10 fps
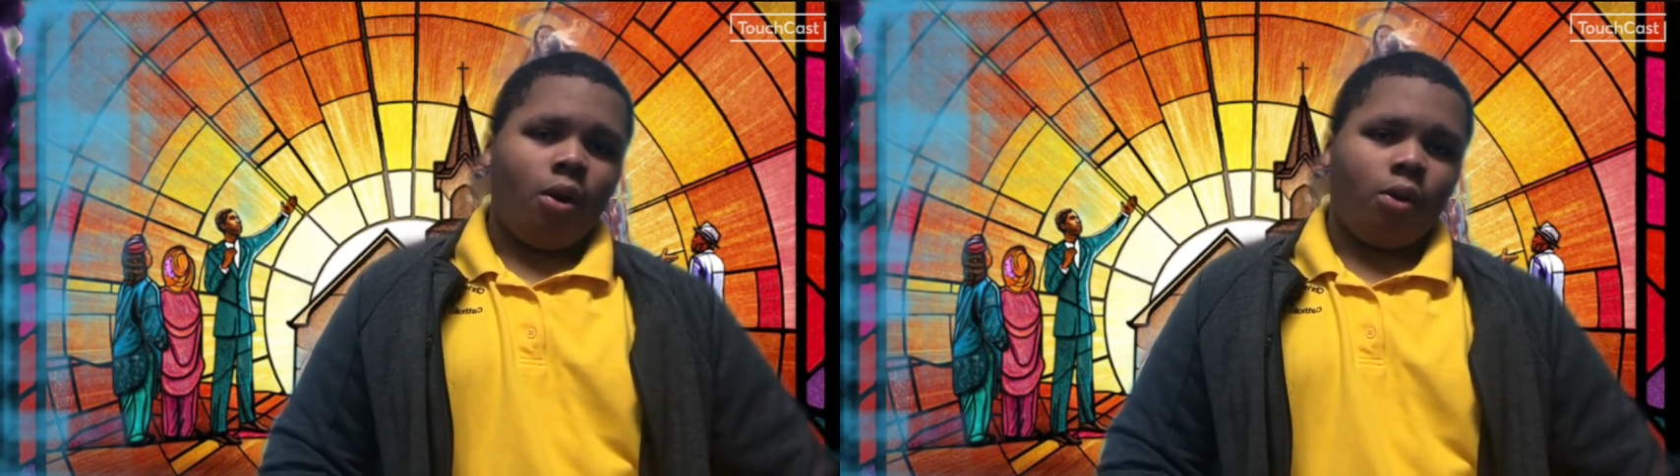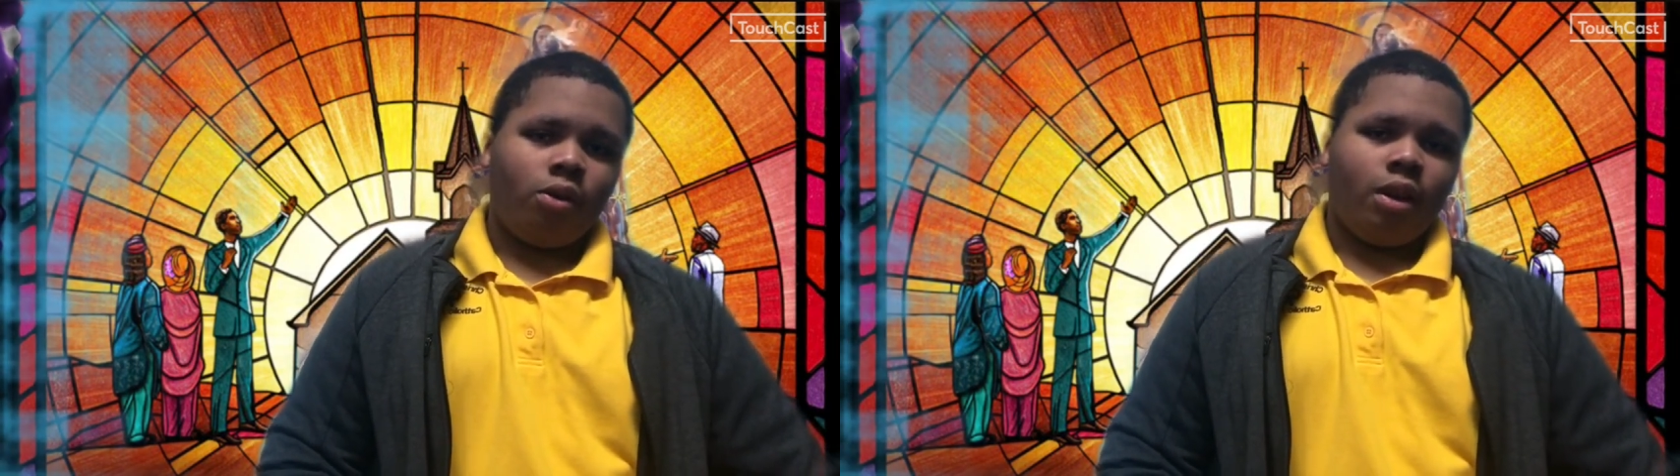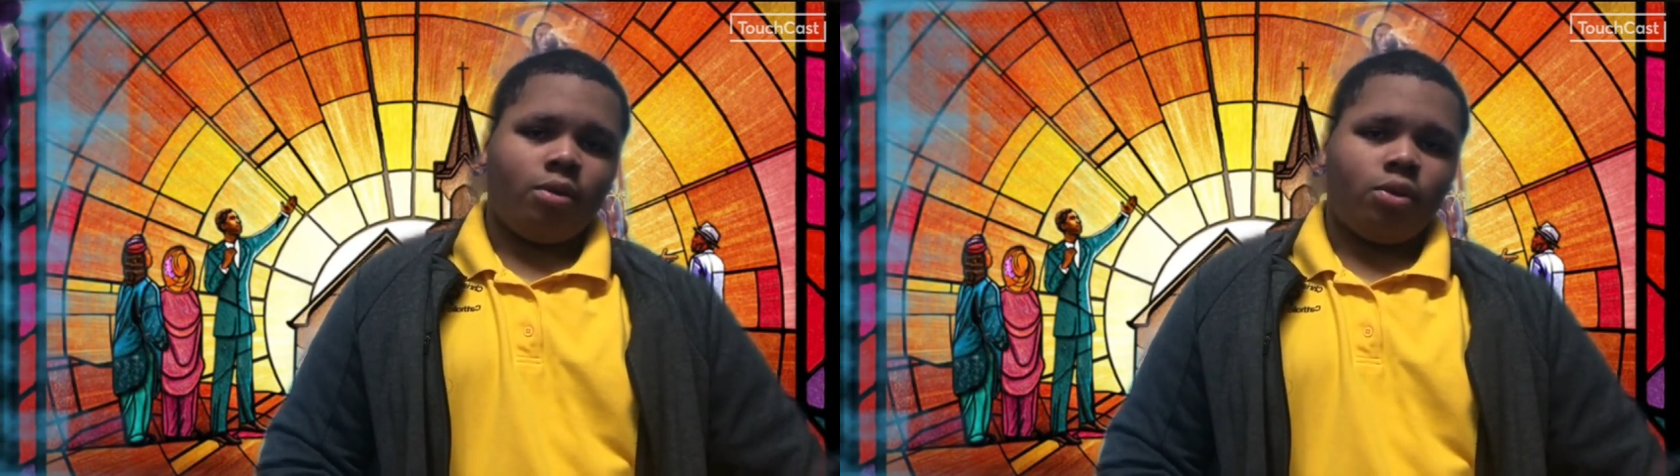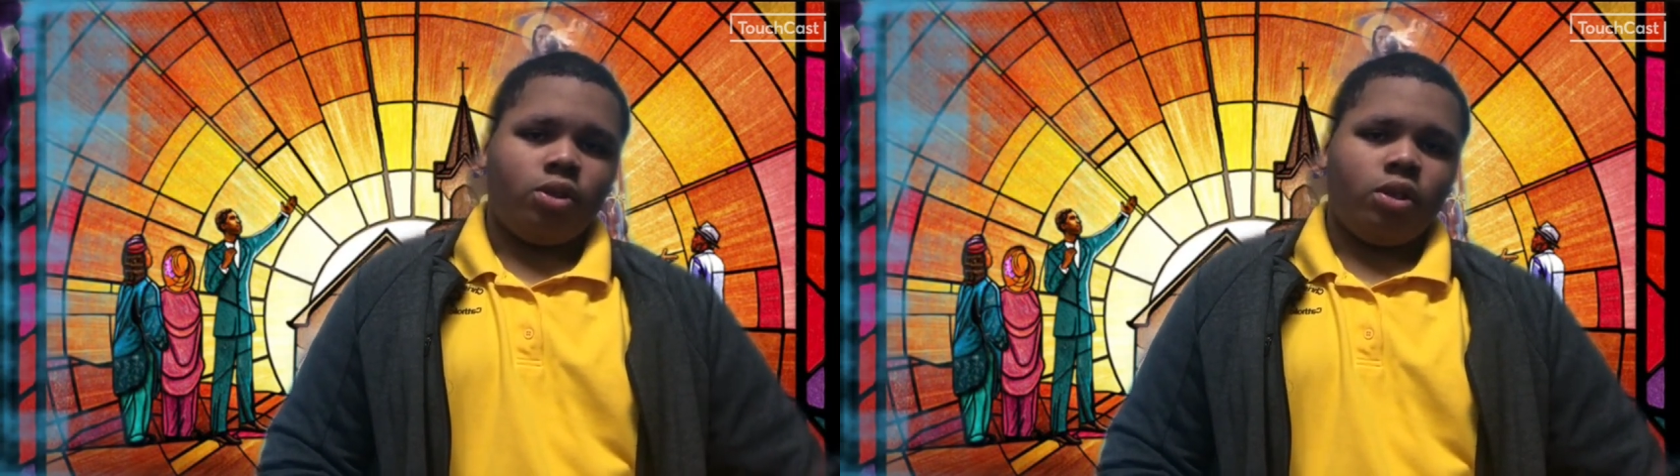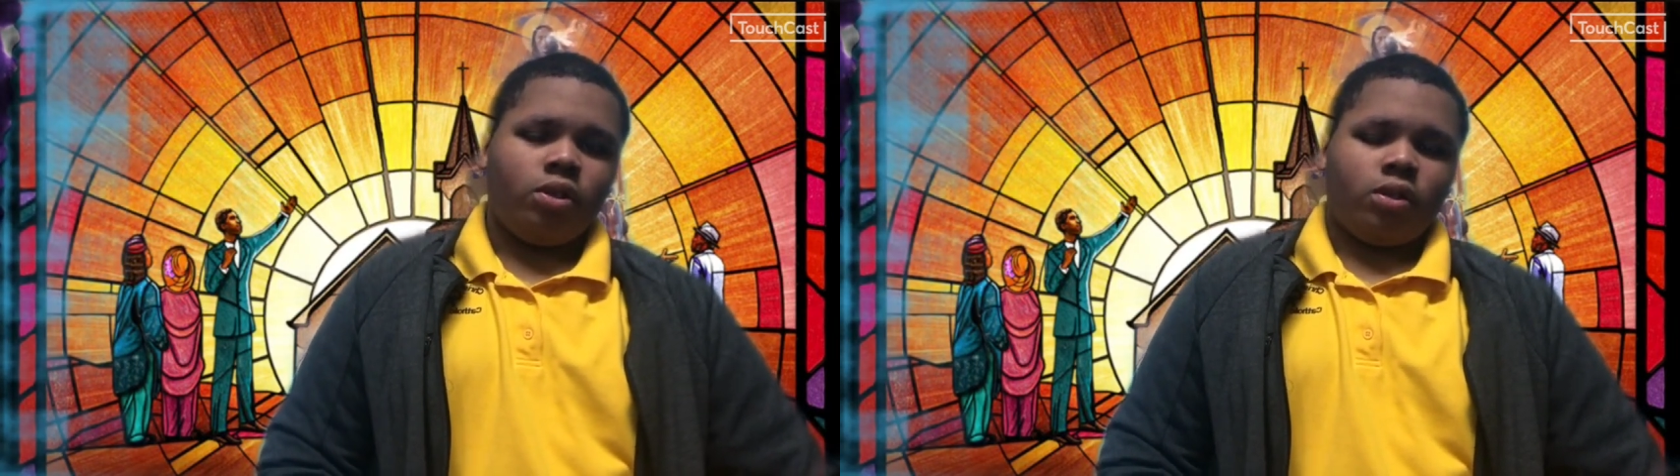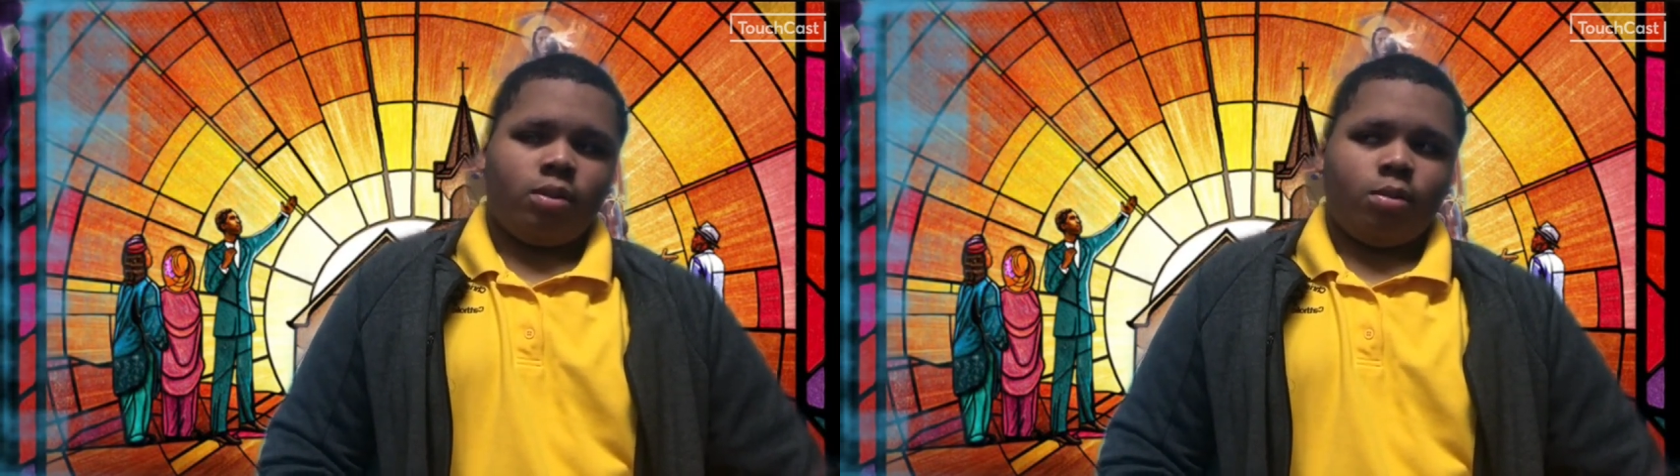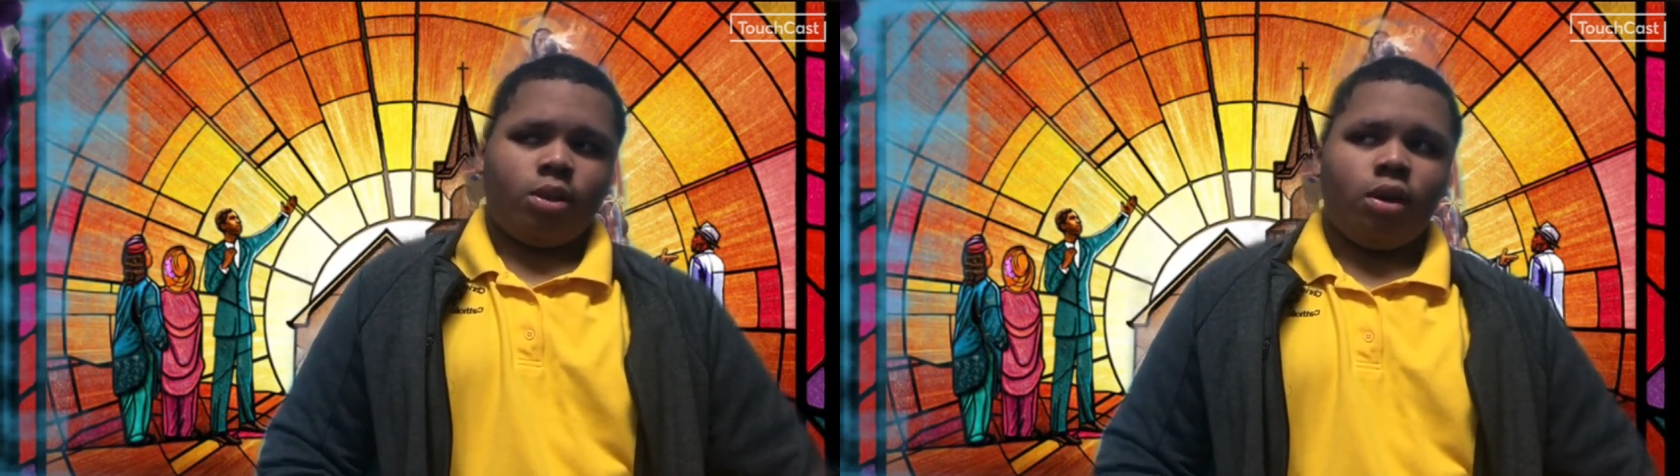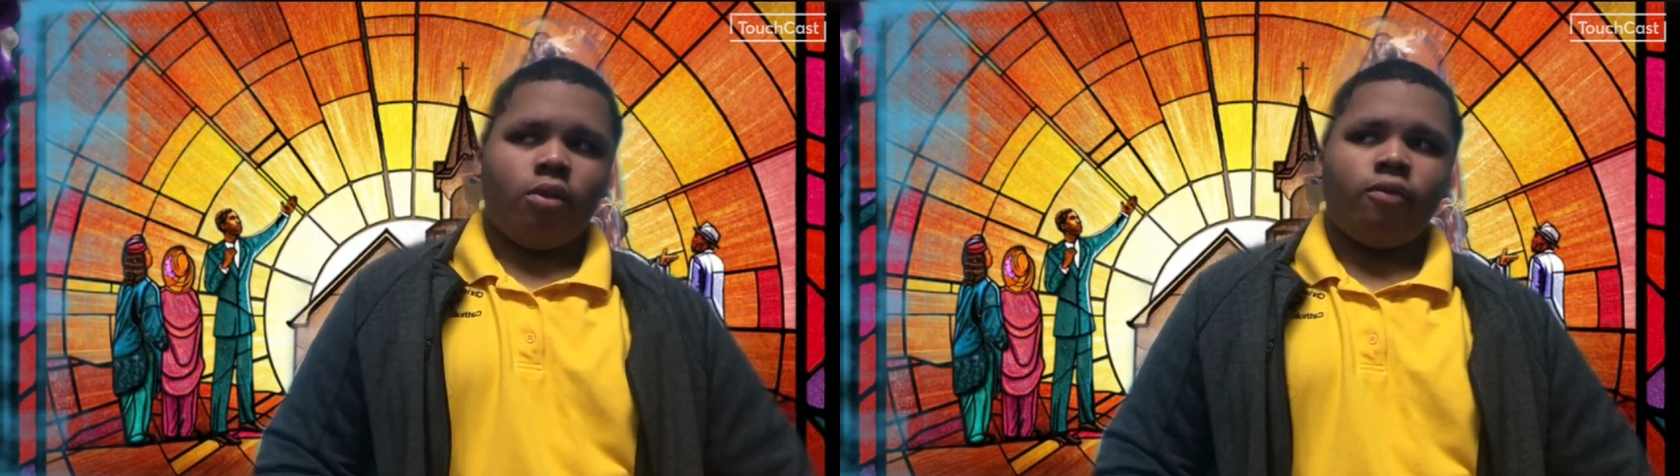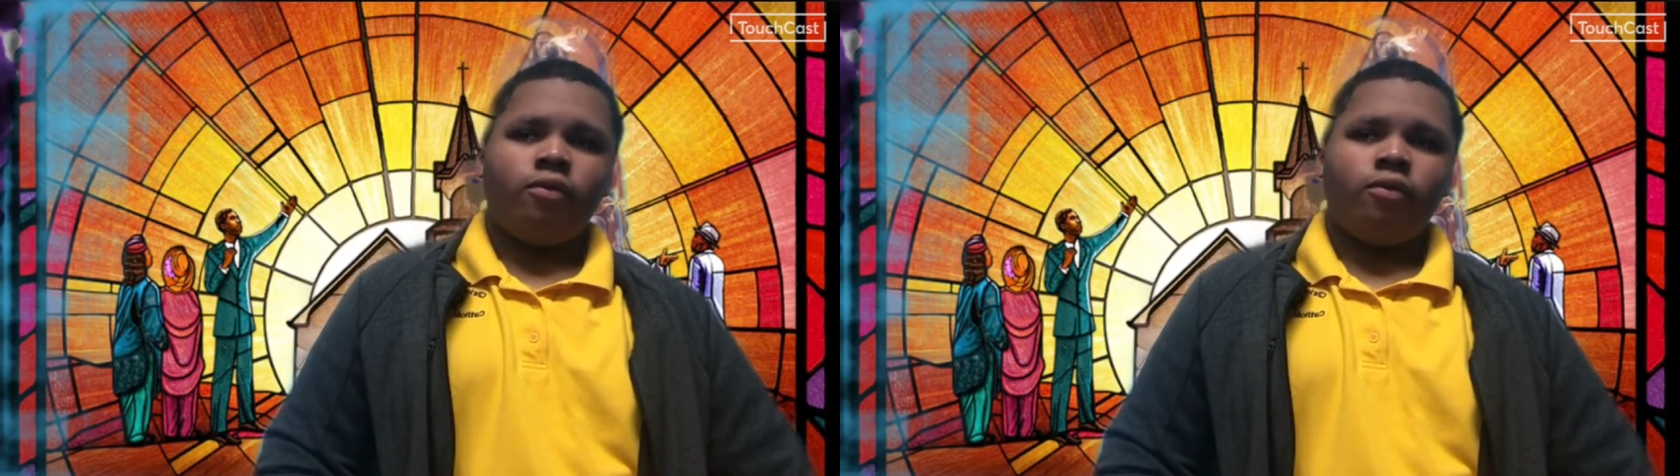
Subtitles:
only after Jesus himself.